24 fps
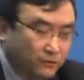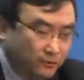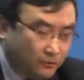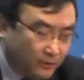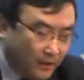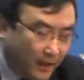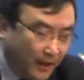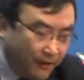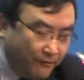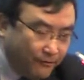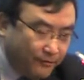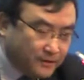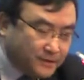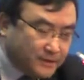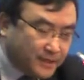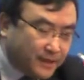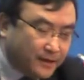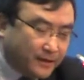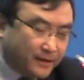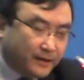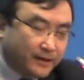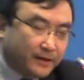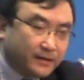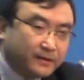having
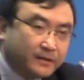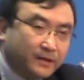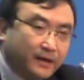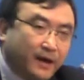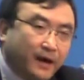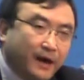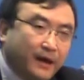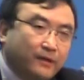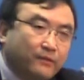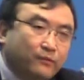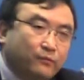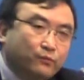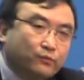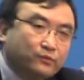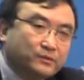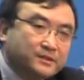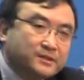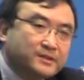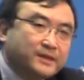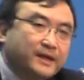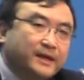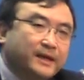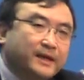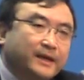said that, I would
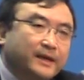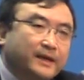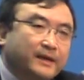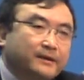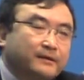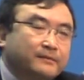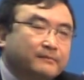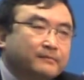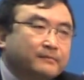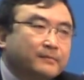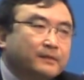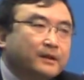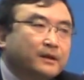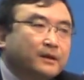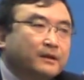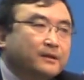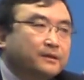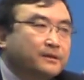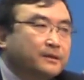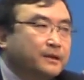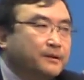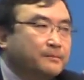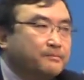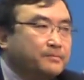say
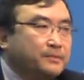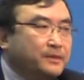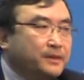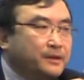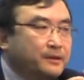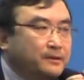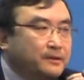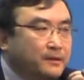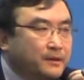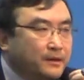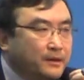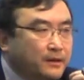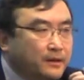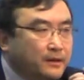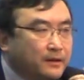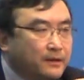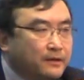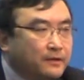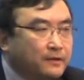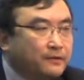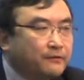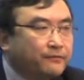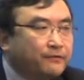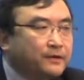
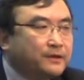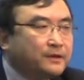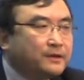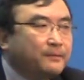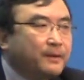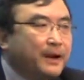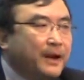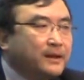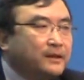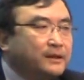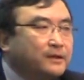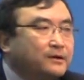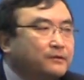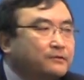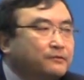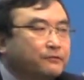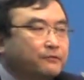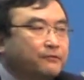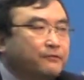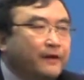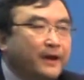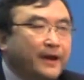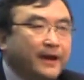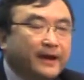the fundamental
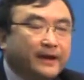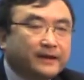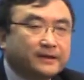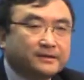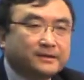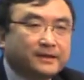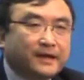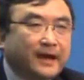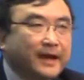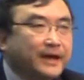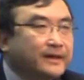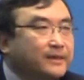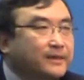fact had